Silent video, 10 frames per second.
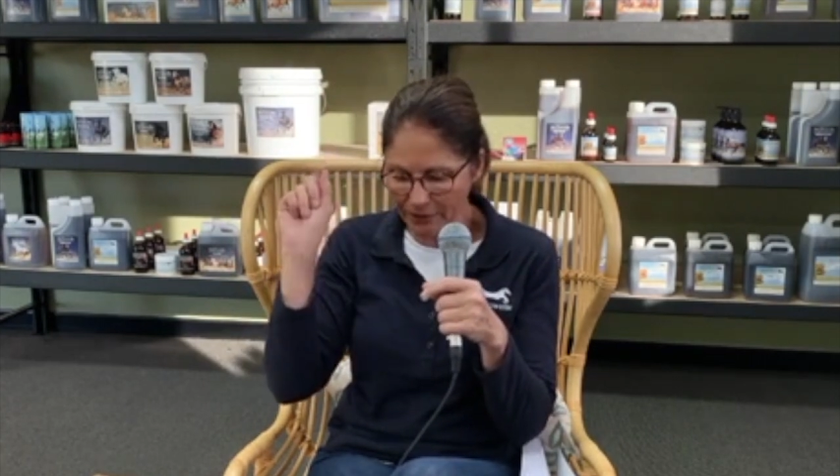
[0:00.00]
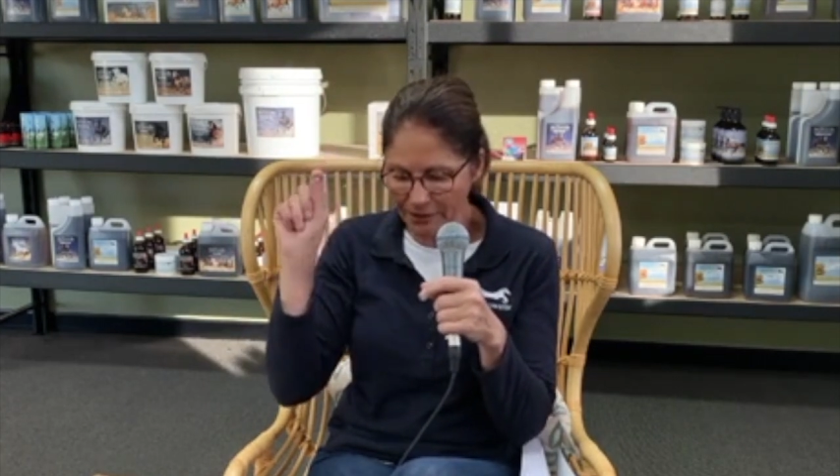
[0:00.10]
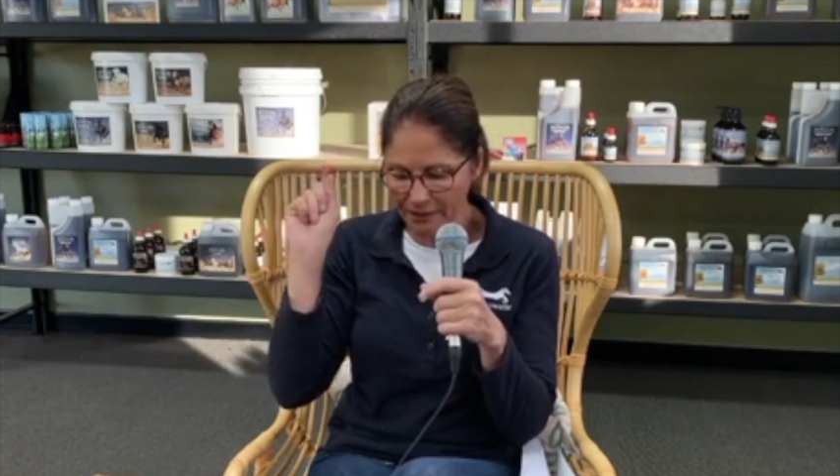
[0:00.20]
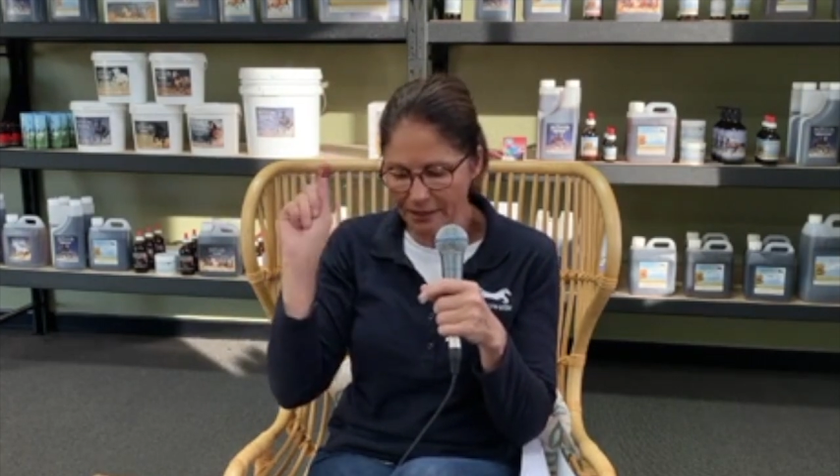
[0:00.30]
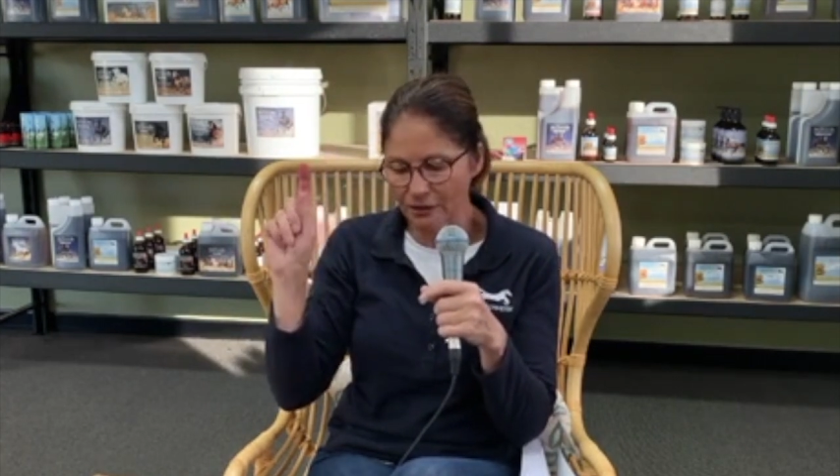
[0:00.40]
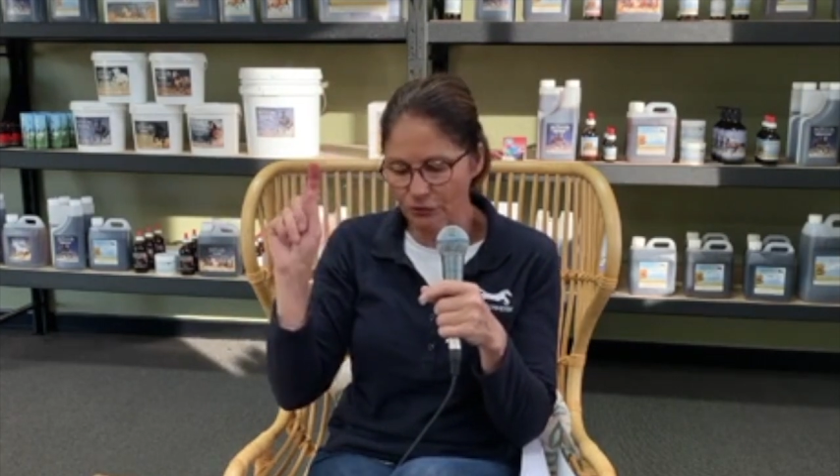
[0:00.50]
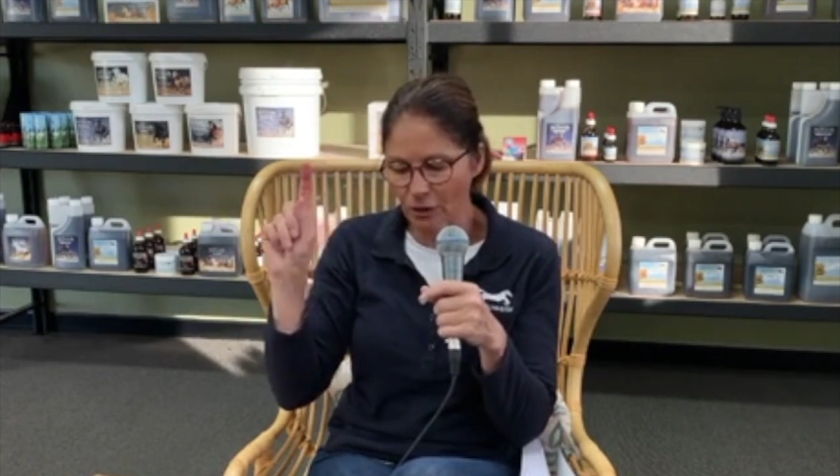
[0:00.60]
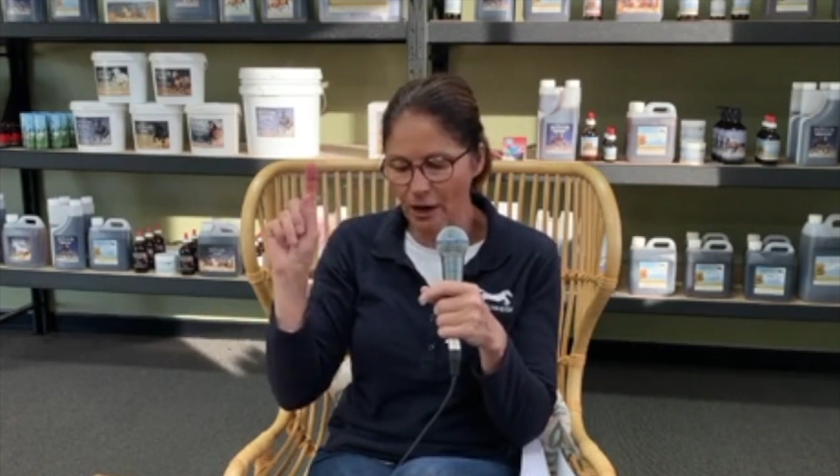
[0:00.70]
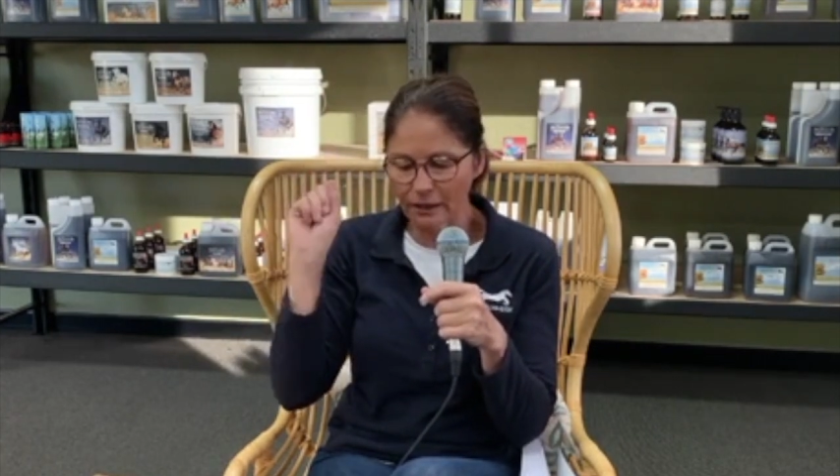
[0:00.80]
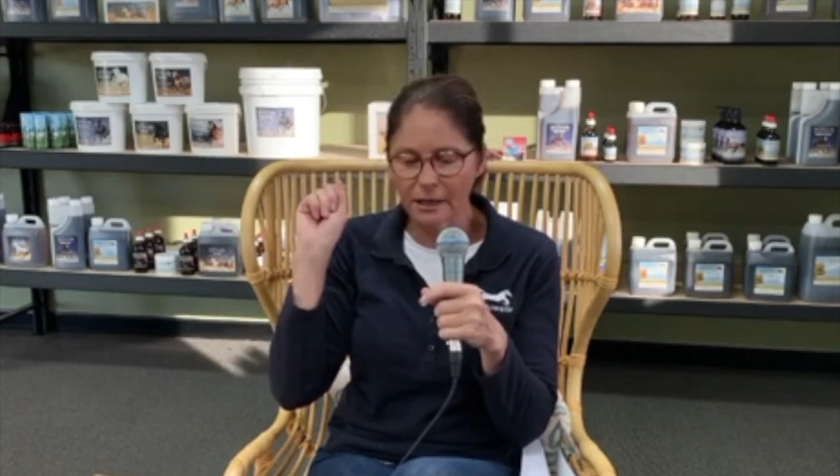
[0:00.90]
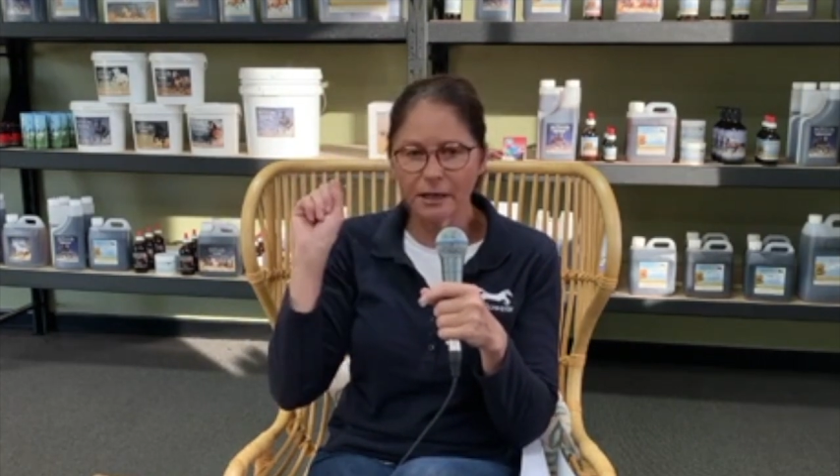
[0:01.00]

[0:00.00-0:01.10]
this dendrite